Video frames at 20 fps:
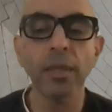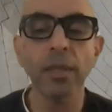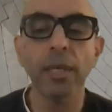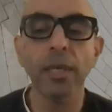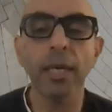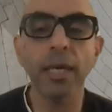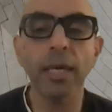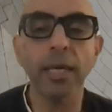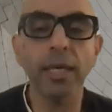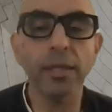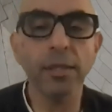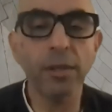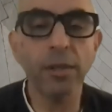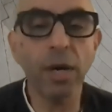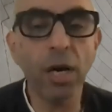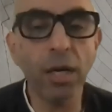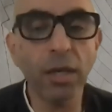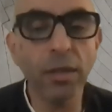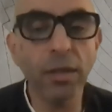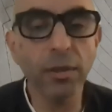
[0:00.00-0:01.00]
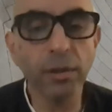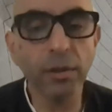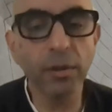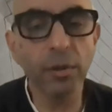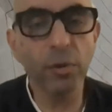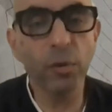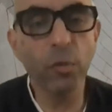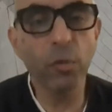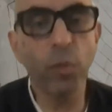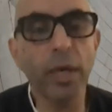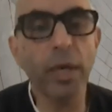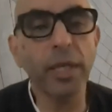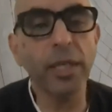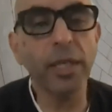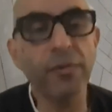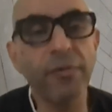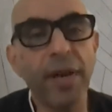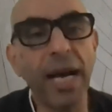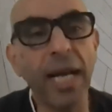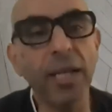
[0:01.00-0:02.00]
uh, is not what its
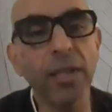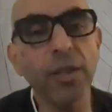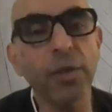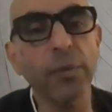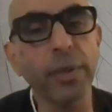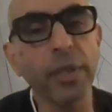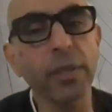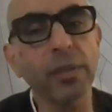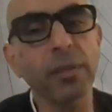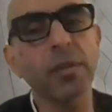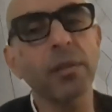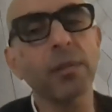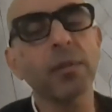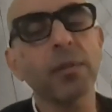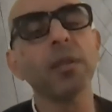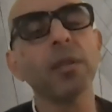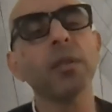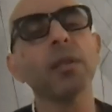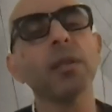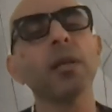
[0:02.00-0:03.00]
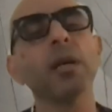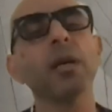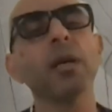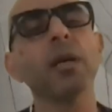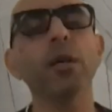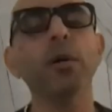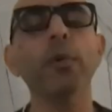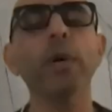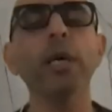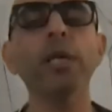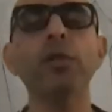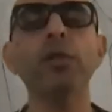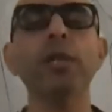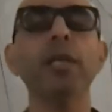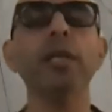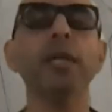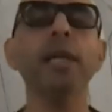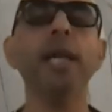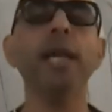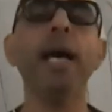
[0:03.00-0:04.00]
value is uh, the question
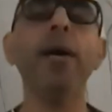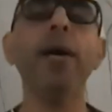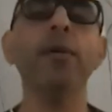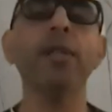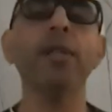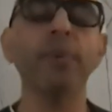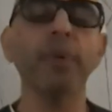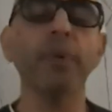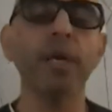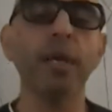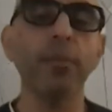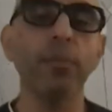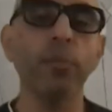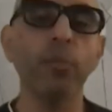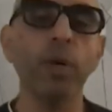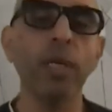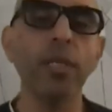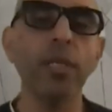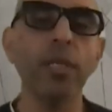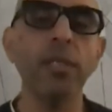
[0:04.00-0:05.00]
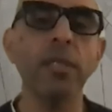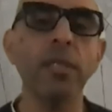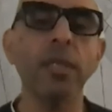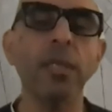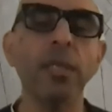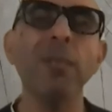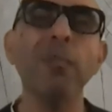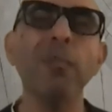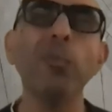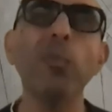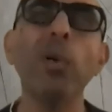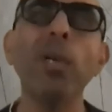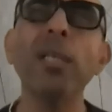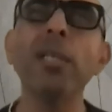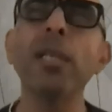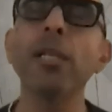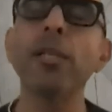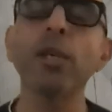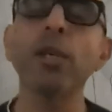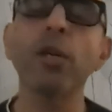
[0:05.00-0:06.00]
now has become what is what is
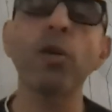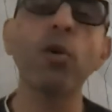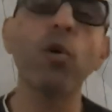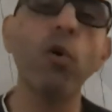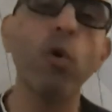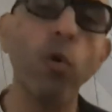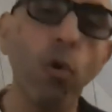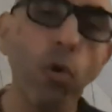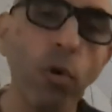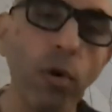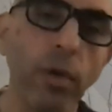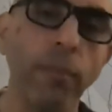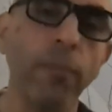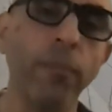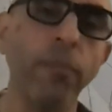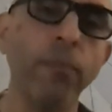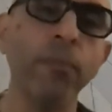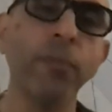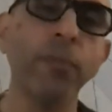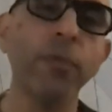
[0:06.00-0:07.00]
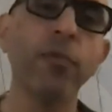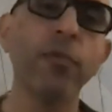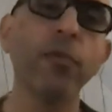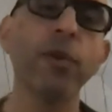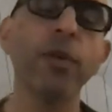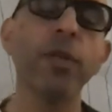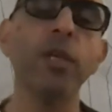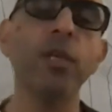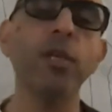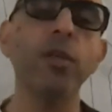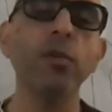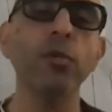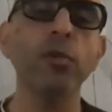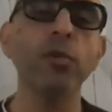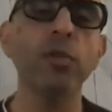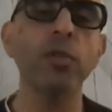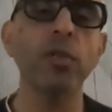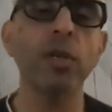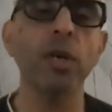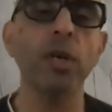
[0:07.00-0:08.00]
the decorum for the
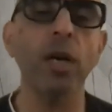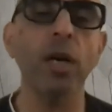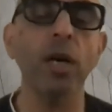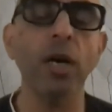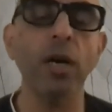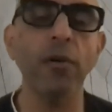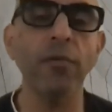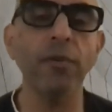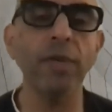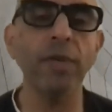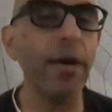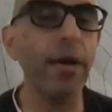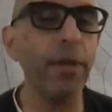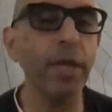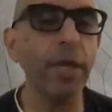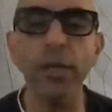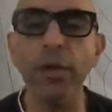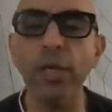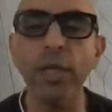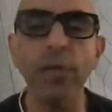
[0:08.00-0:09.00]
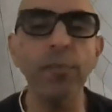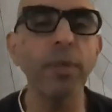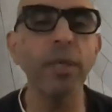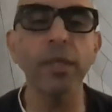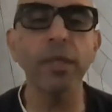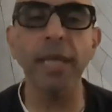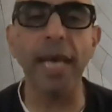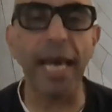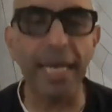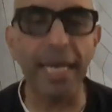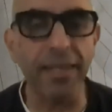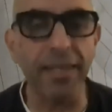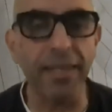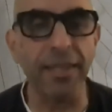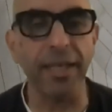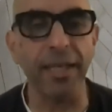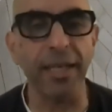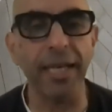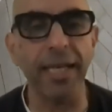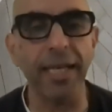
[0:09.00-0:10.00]
use of now that you can build
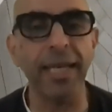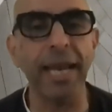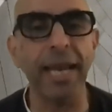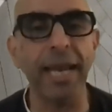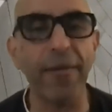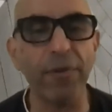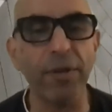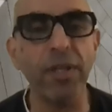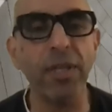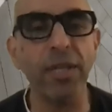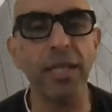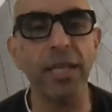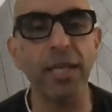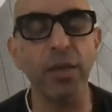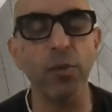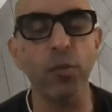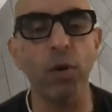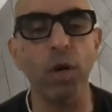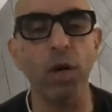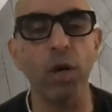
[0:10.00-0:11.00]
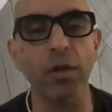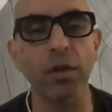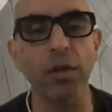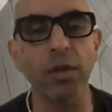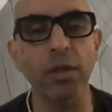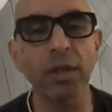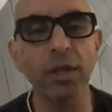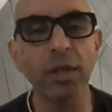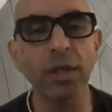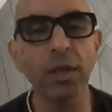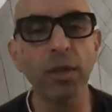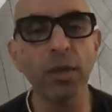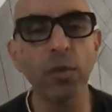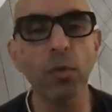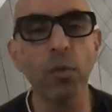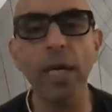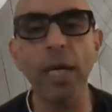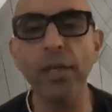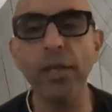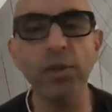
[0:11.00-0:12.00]
anything and everything that you want,
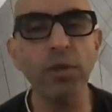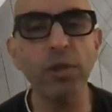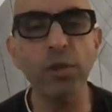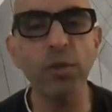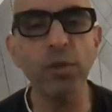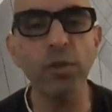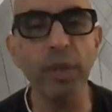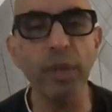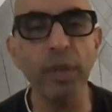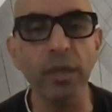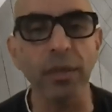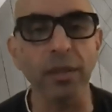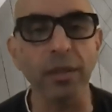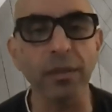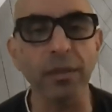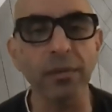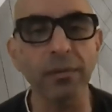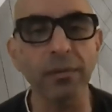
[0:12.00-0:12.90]
why should you build it?